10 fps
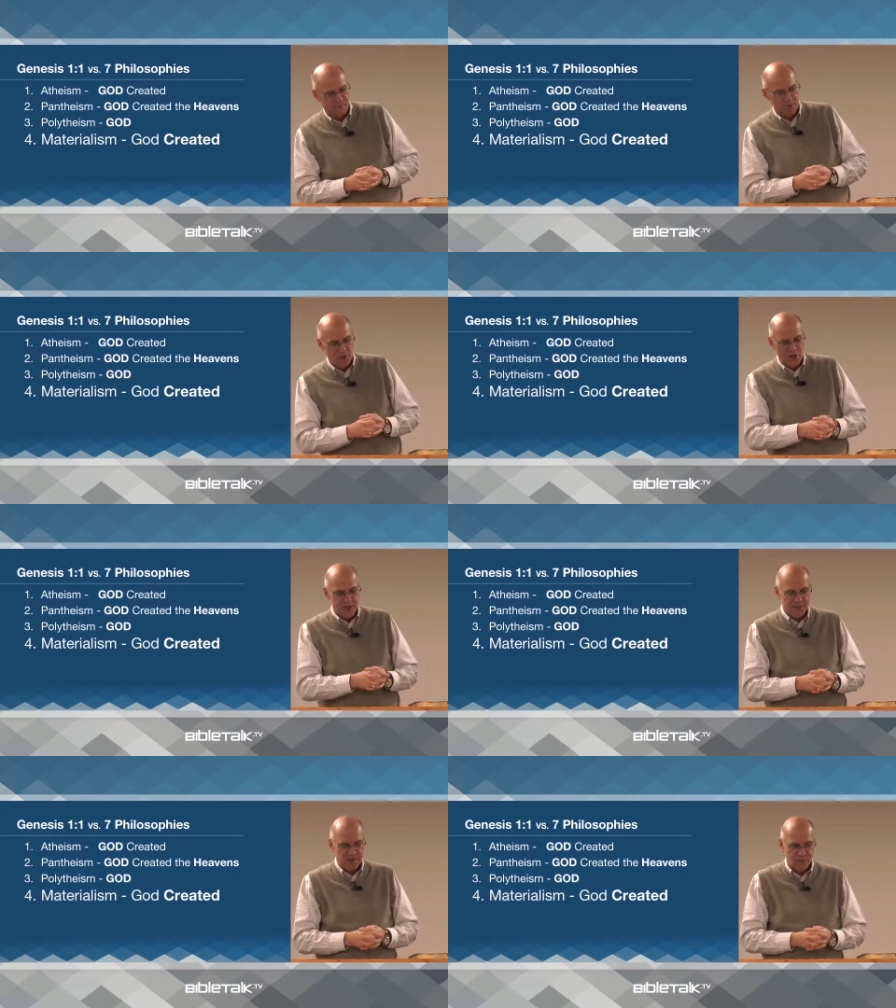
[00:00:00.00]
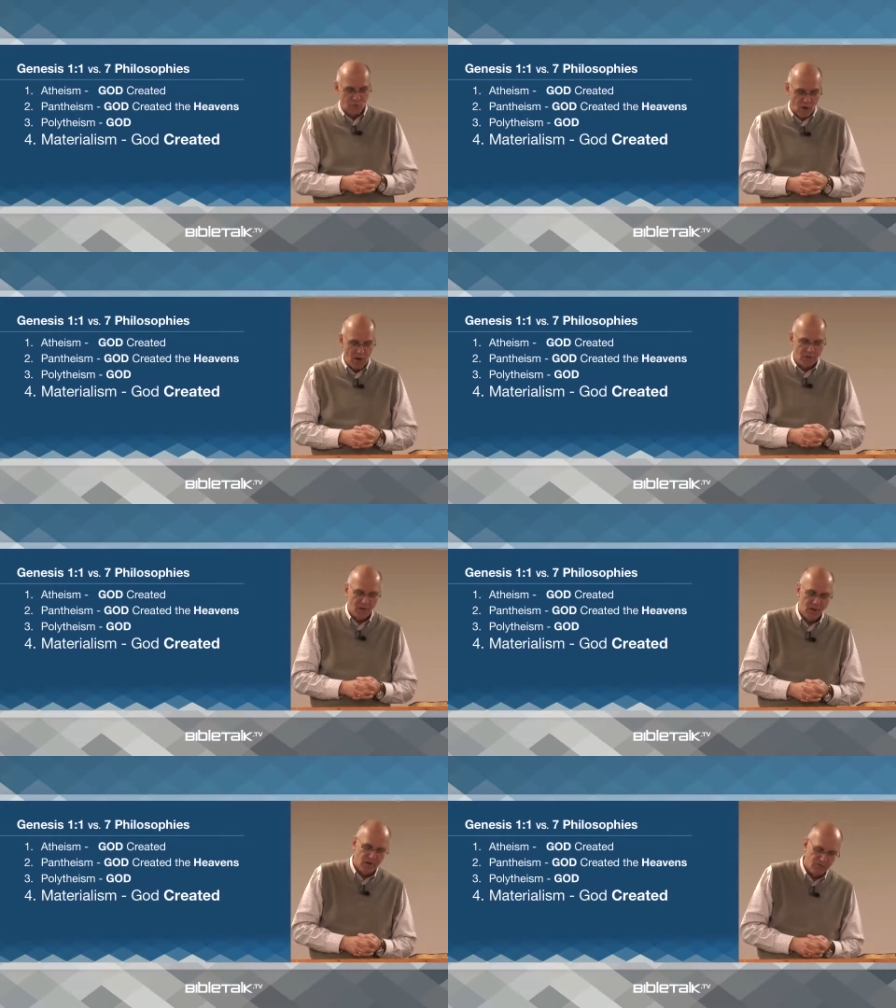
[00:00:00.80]
But Genesis
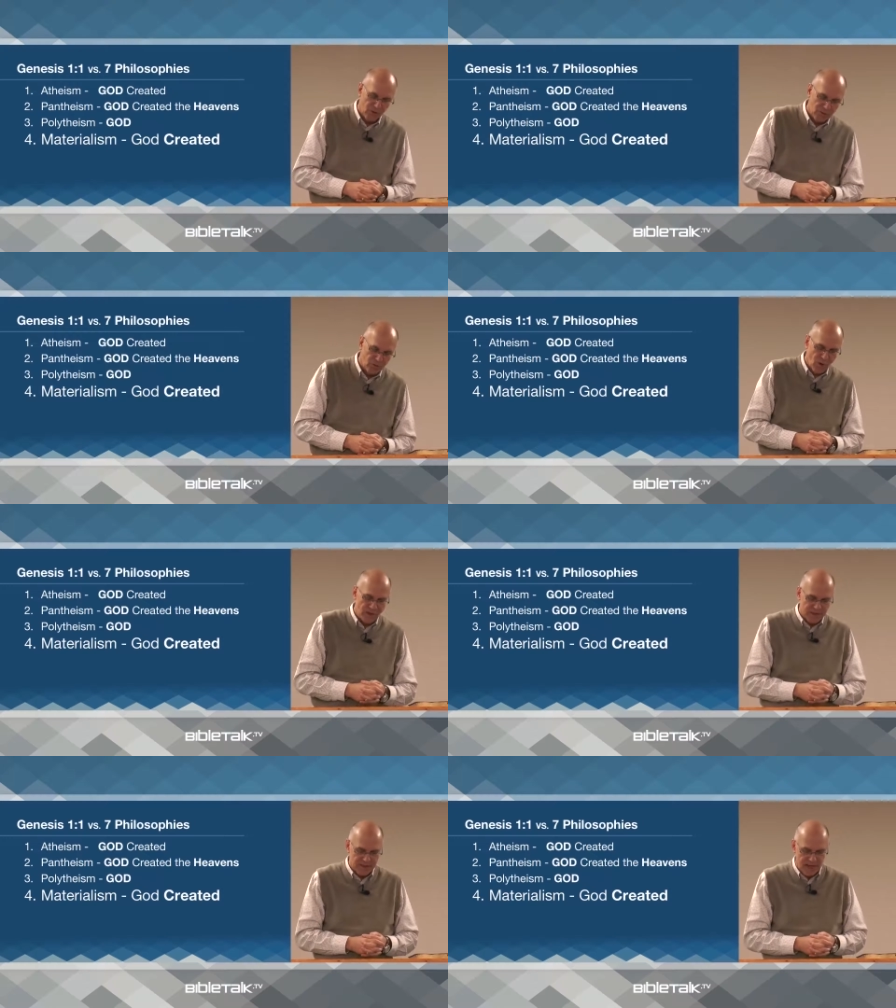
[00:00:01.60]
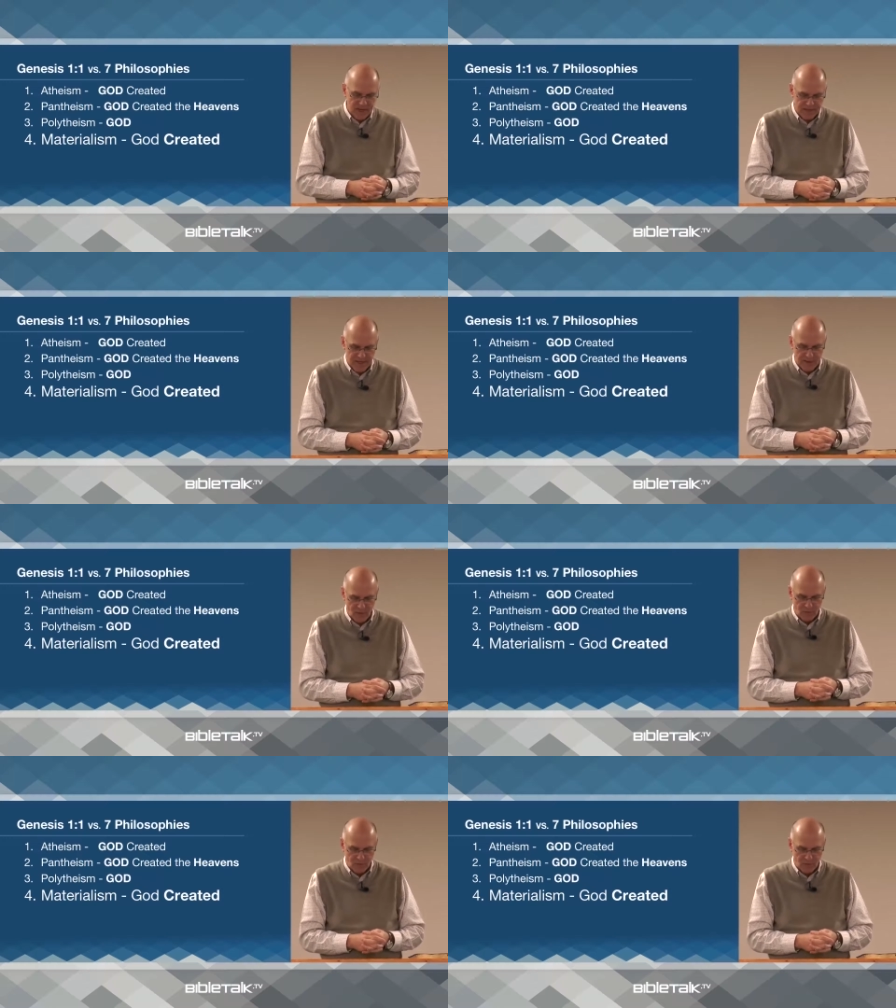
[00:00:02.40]
1 verse 1 says that